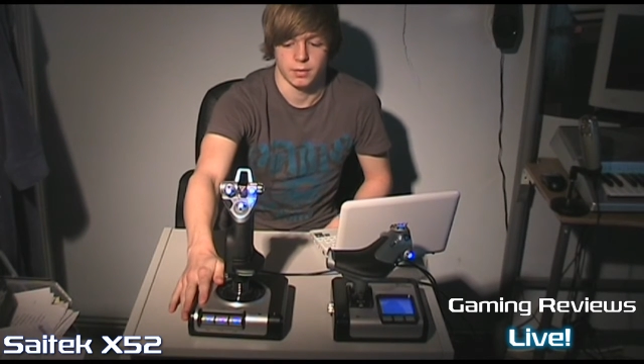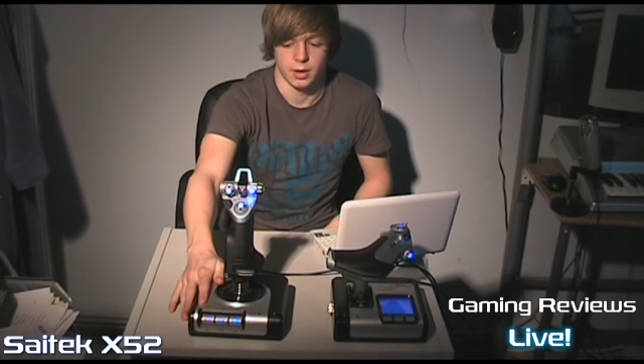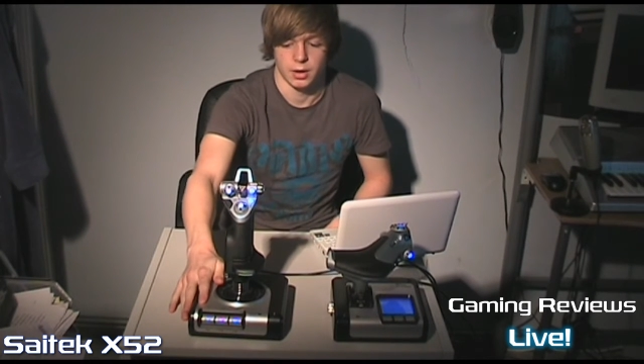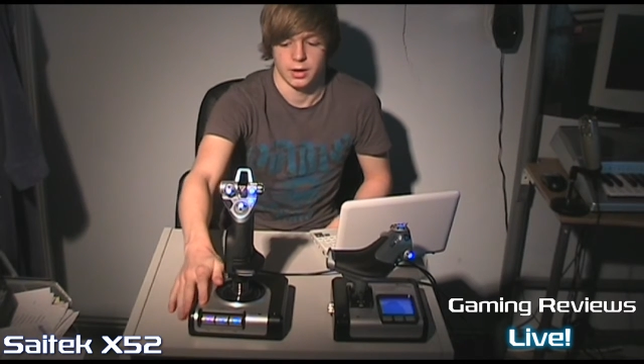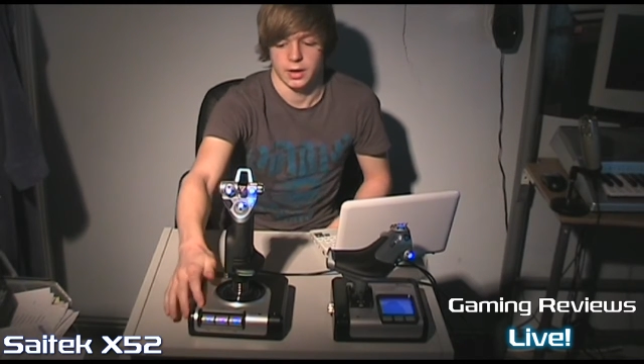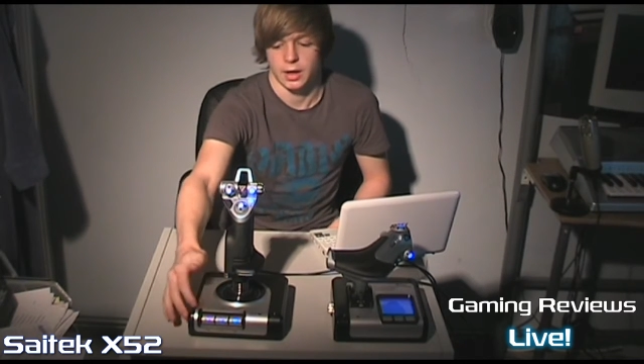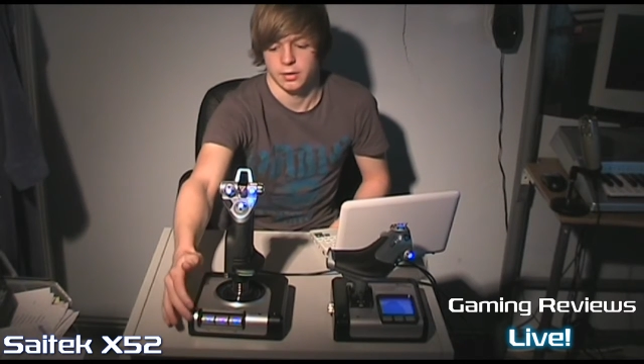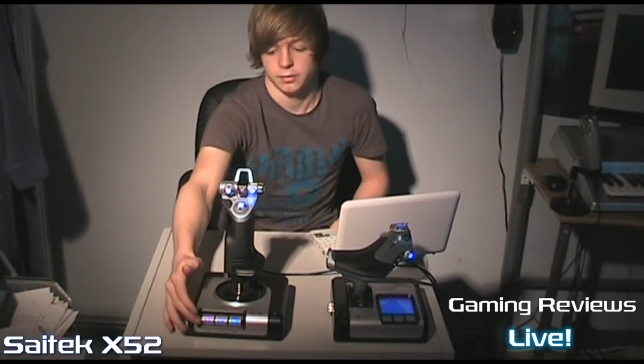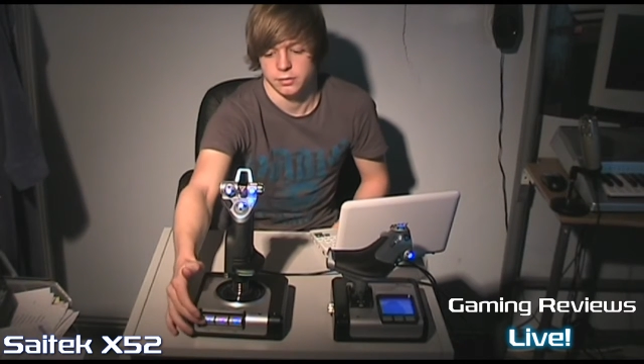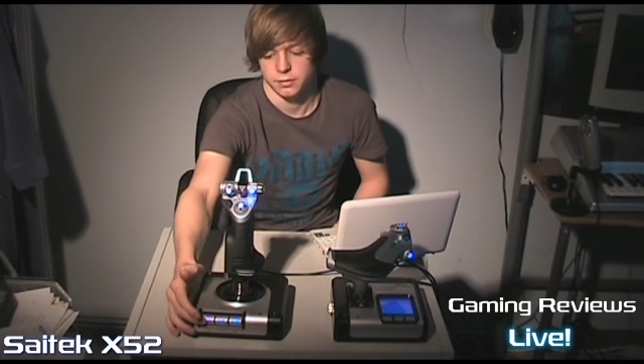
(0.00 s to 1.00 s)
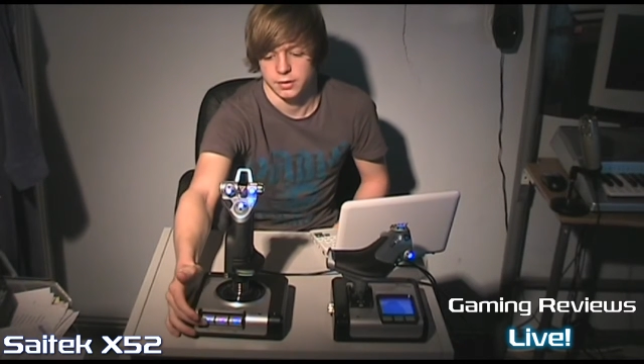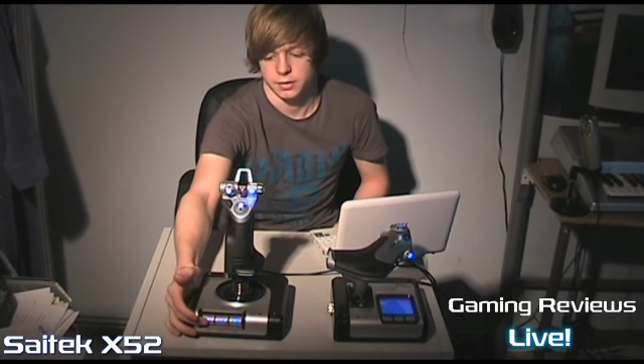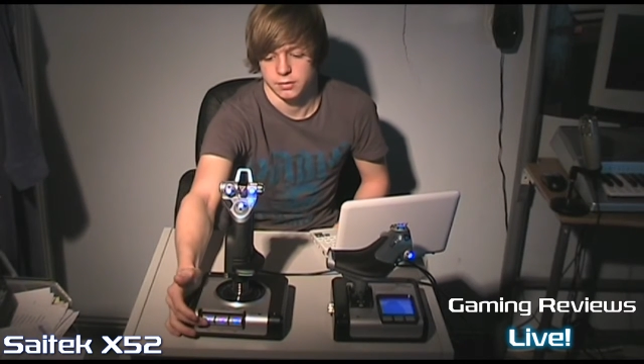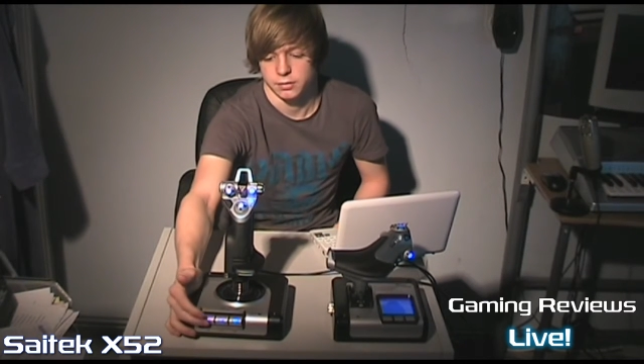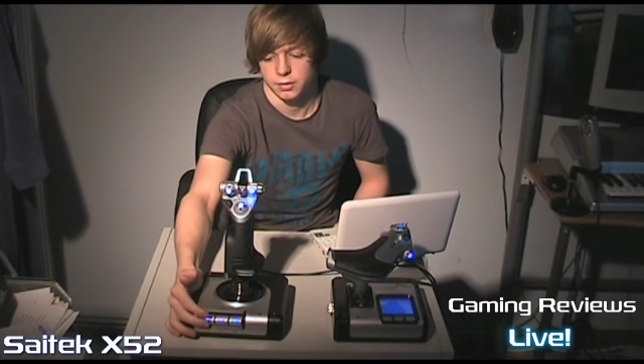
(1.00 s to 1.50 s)
it has
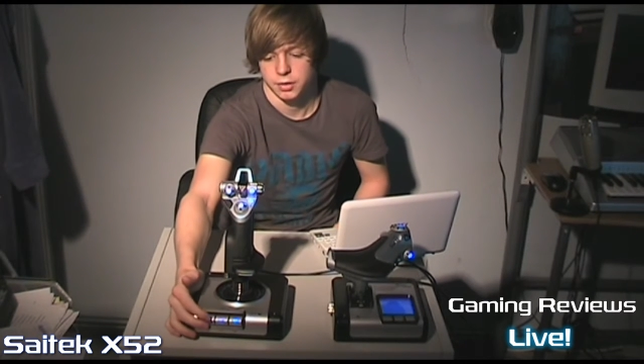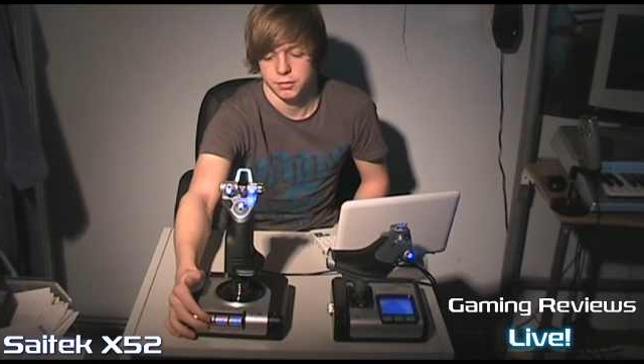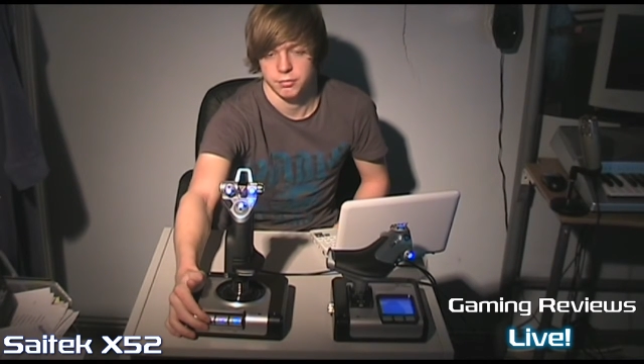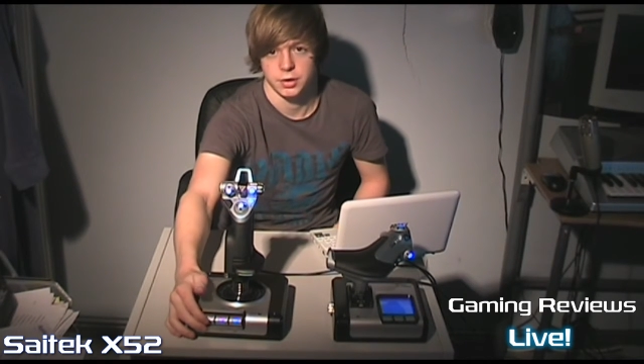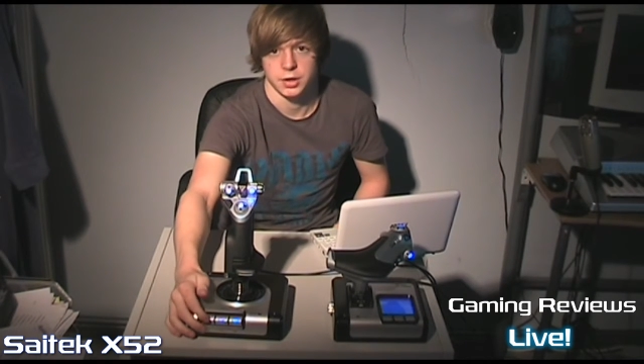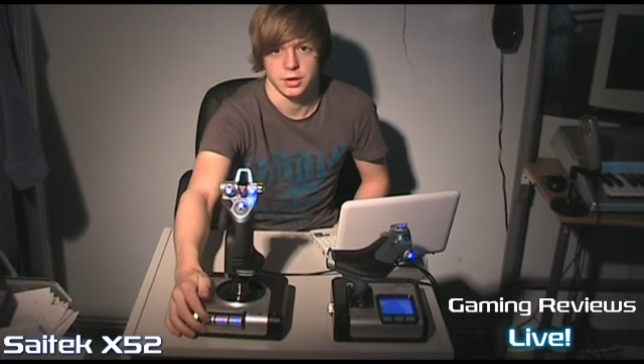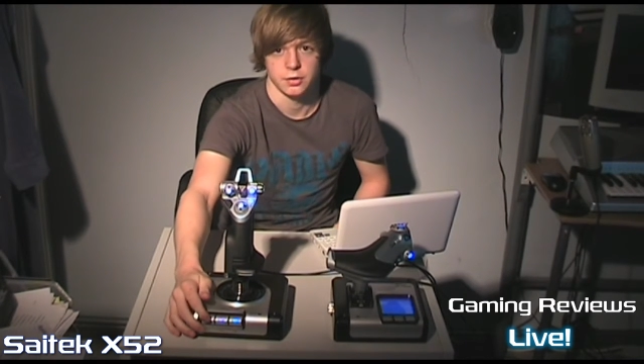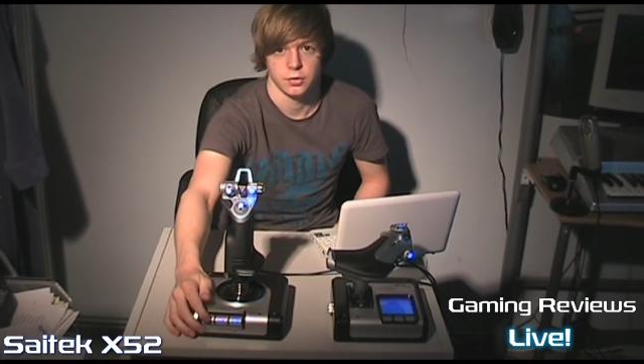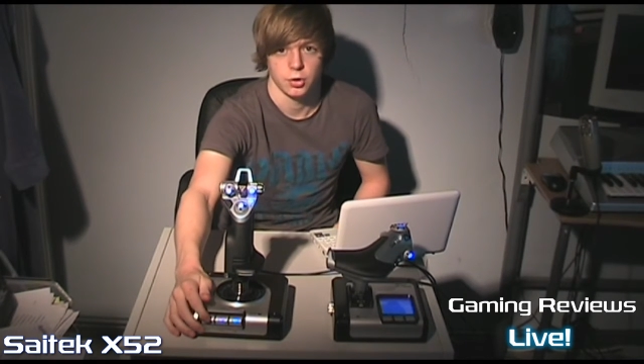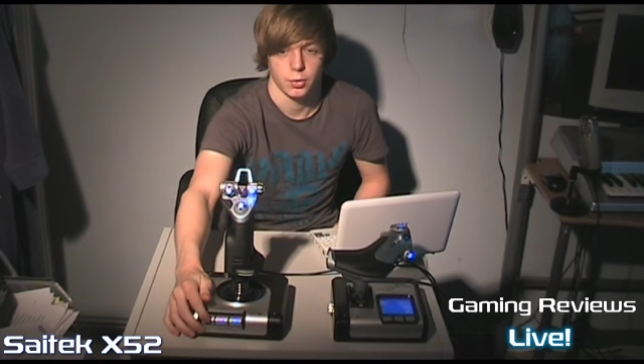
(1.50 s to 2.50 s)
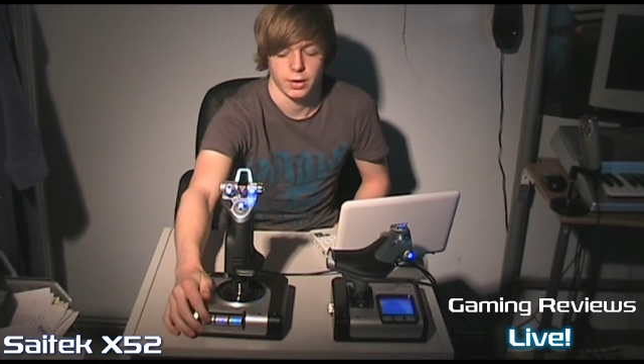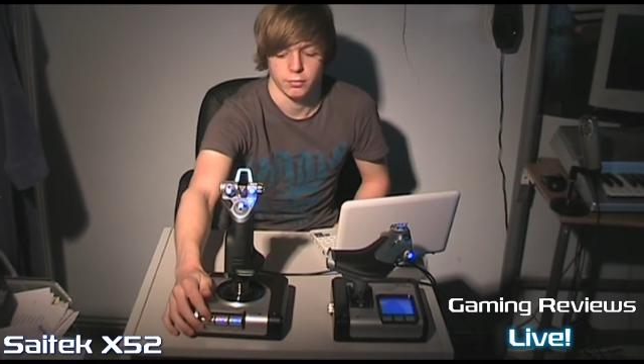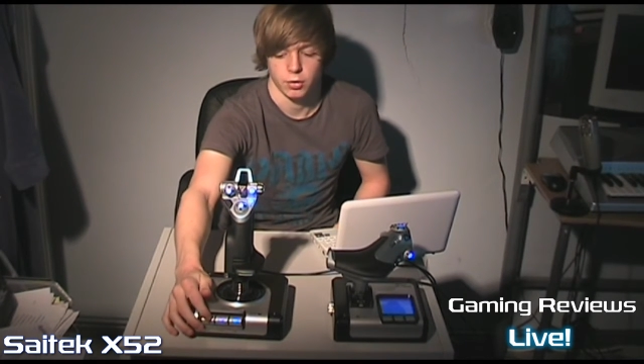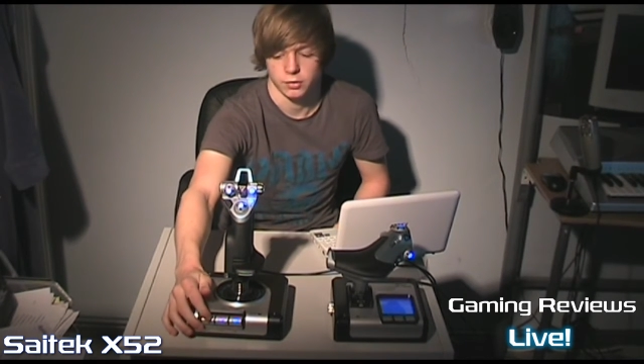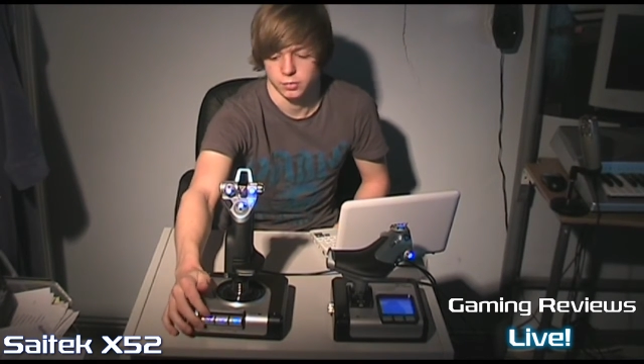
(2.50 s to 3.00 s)
these three two-way
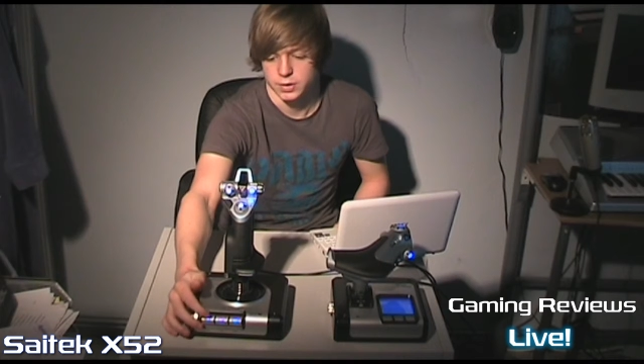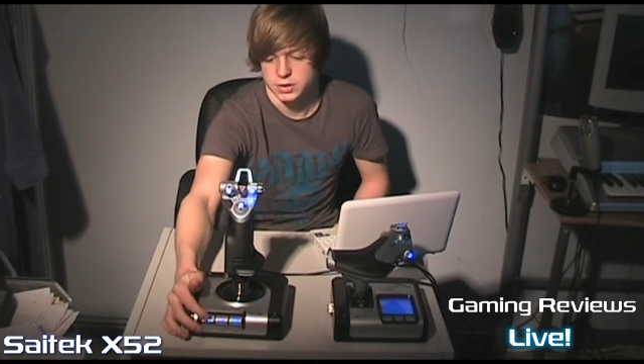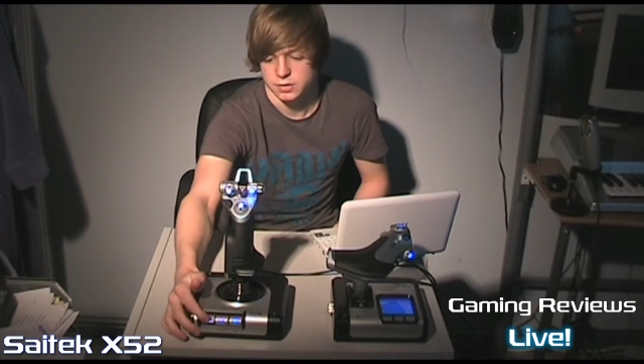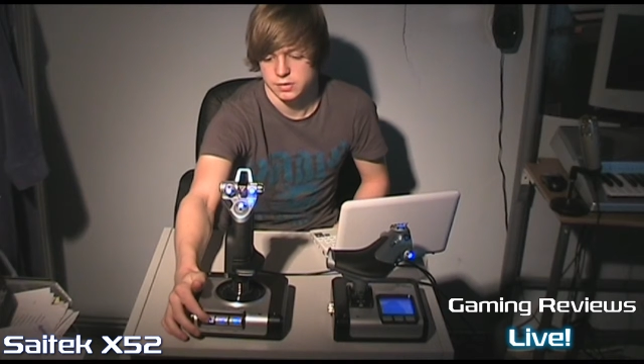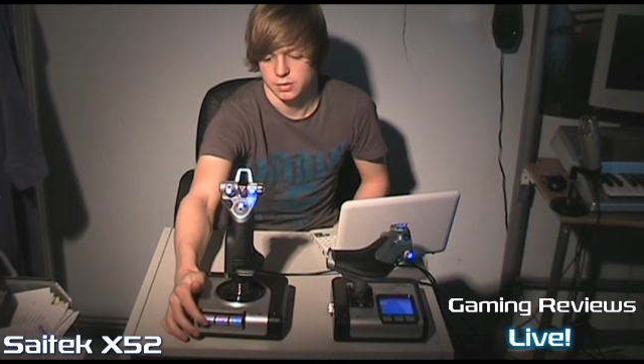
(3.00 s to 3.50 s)
rocker switches,